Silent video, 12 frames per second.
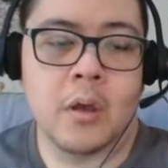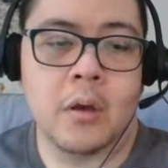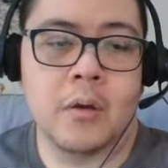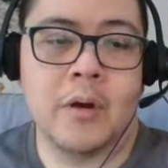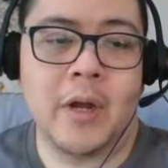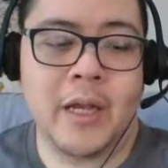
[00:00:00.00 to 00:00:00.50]

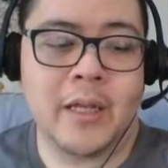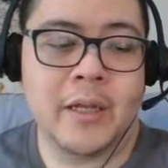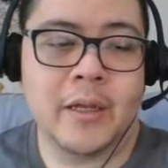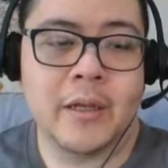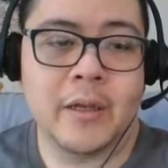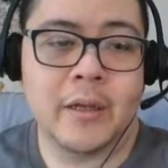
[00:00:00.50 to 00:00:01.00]
Right.
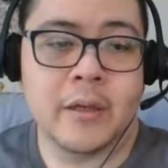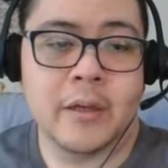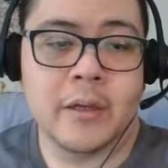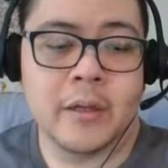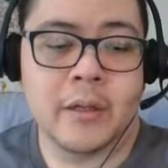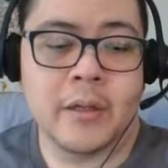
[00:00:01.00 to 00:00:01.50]

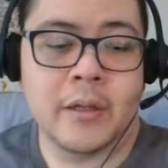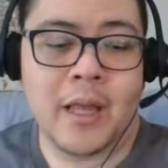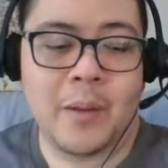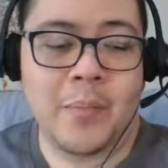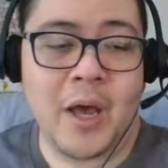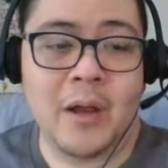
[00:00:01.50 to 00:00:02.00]
That
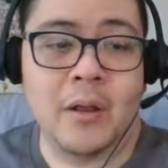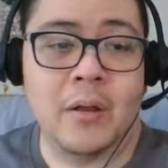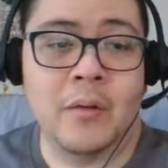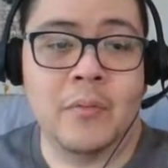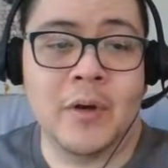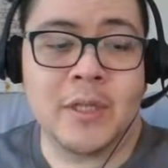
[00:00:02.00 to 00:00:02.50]
battle
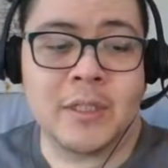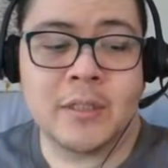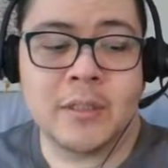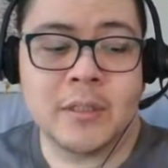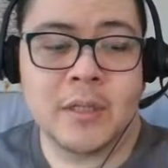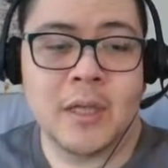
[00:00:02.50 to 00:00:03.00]
was...
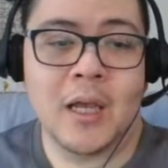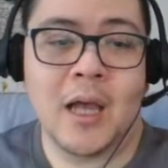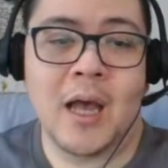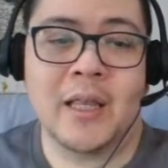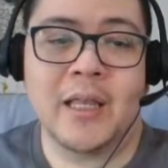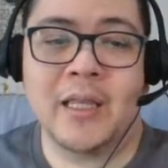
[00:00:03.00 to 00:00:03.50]

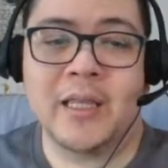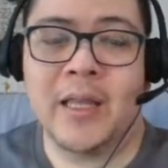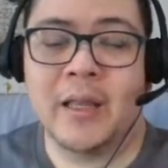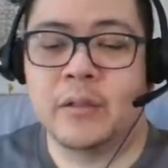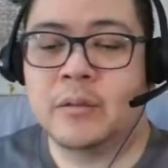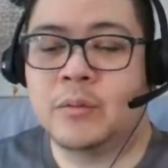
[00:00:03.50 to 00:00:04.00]
I think I
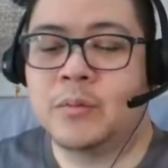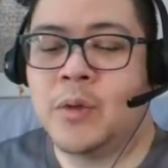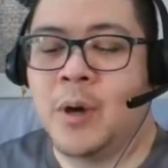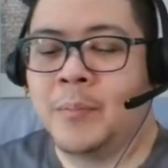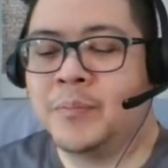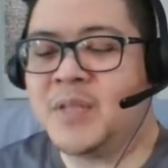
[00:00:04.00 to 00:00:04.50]
dealt...
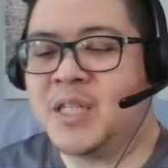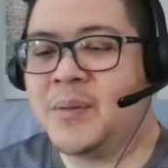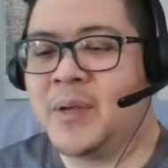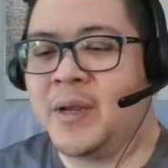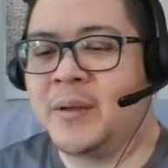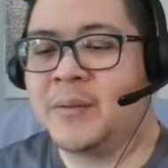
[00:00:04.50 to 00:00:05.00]
No, just
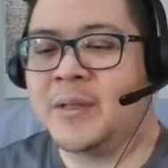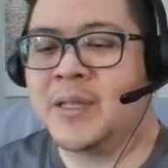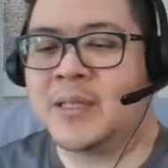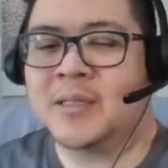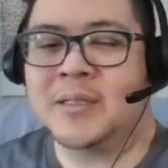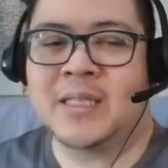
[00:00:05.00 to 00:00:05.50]
a
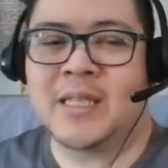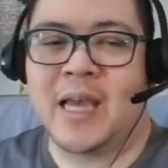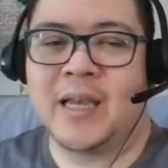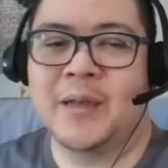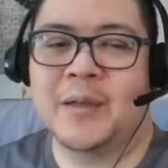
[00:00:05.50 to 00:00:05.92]
sec.